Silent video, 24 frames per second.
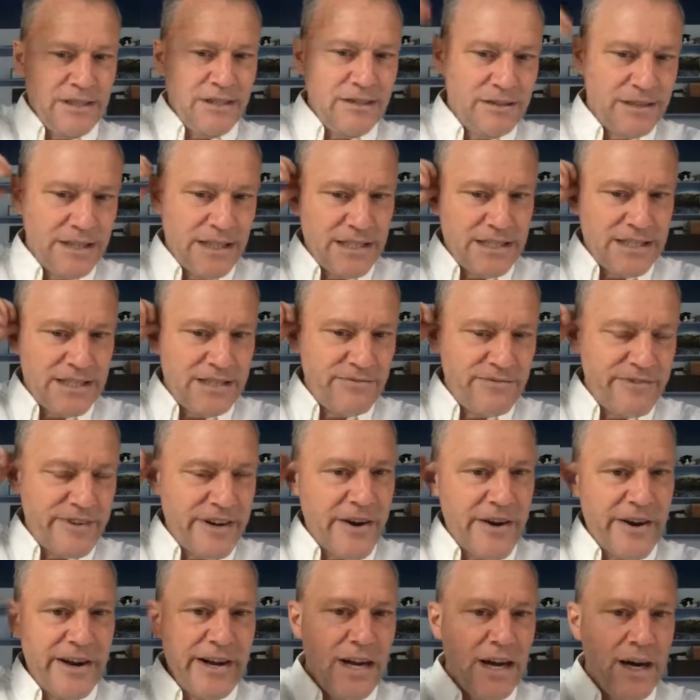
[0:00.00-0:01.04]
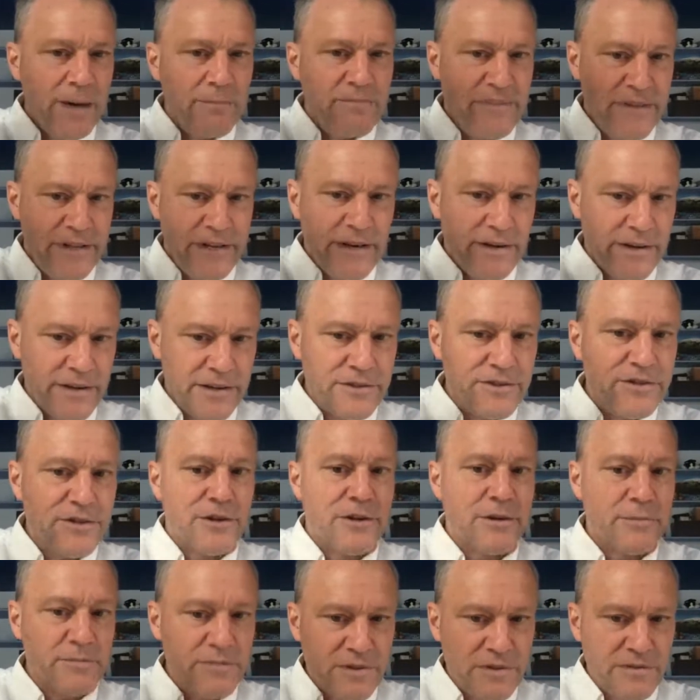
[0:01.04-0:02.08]
that's very up there in
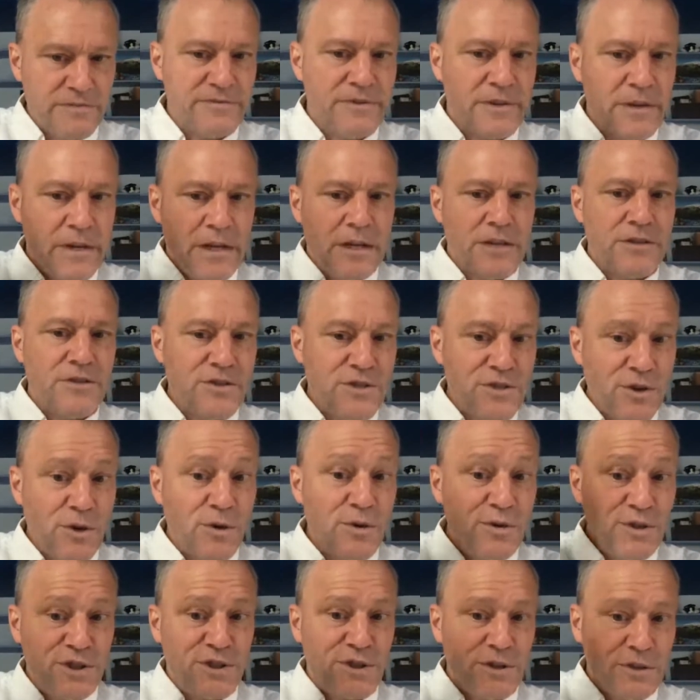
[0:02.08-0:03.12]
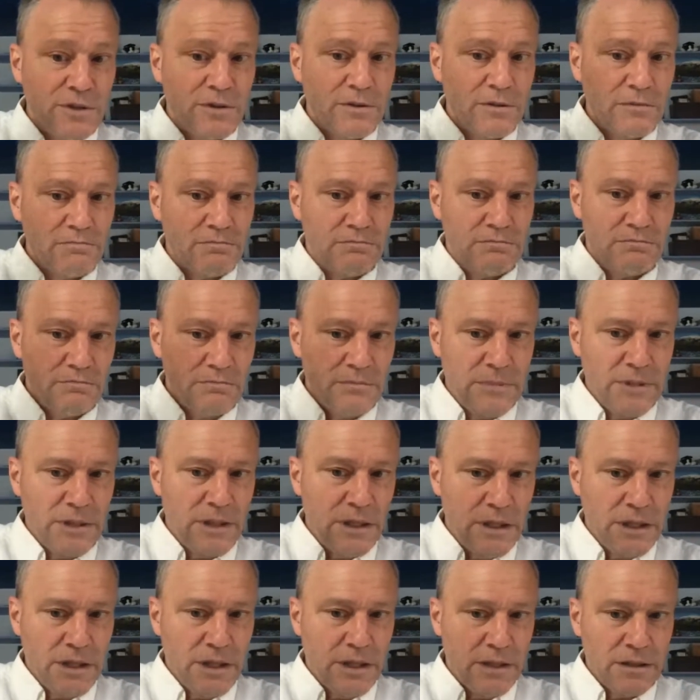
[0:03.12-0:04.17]
terms of social
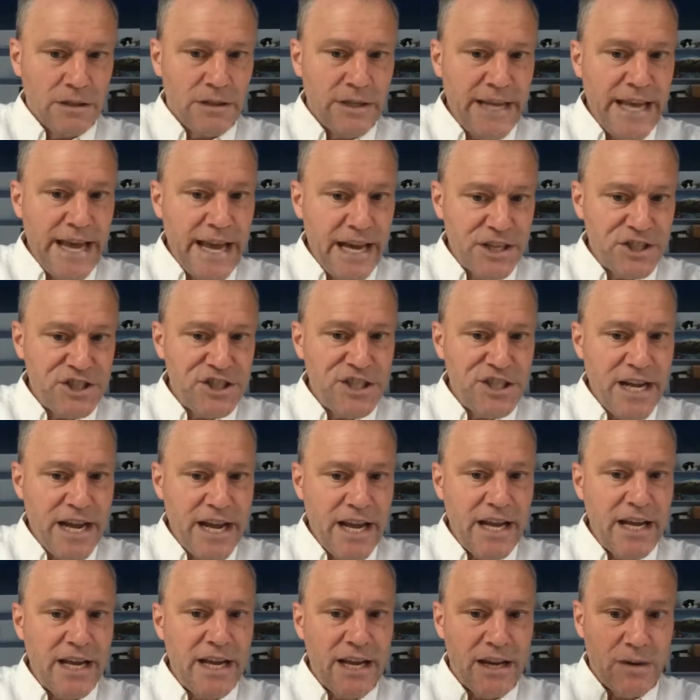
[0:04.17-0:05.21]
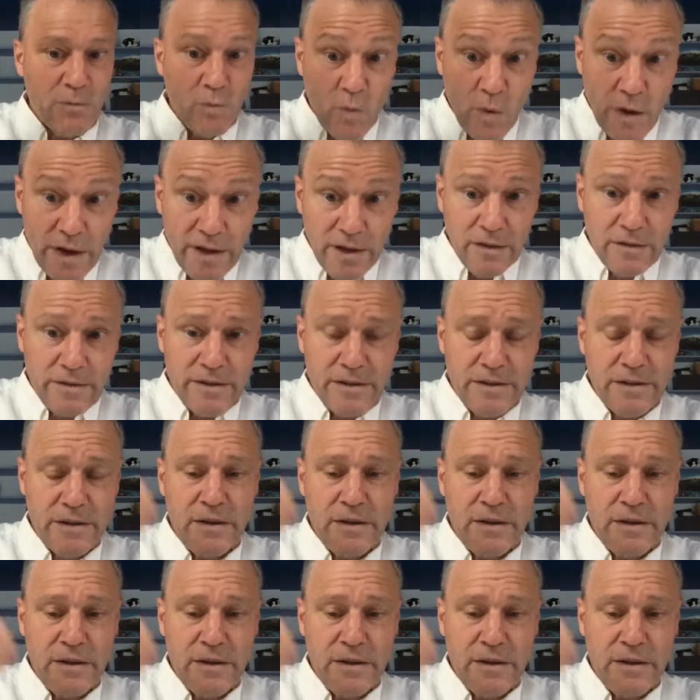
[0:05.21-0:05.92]
cachet and wealth.